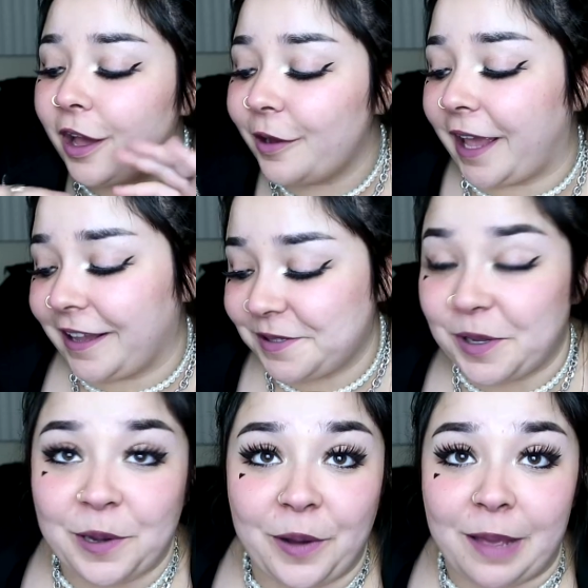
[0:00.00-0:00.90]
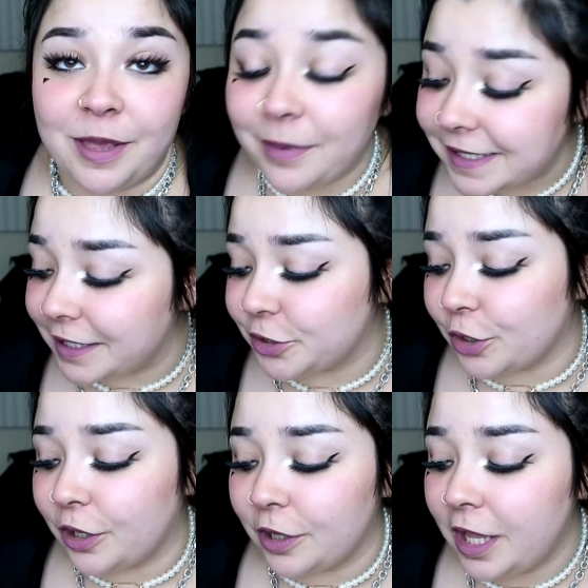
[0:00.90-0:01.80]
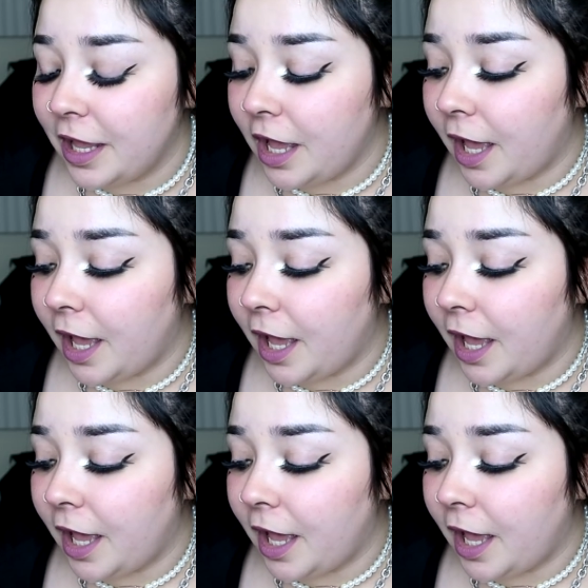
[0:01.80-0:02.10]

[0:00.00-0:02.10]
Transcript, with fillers: Okay, so I made my sigil.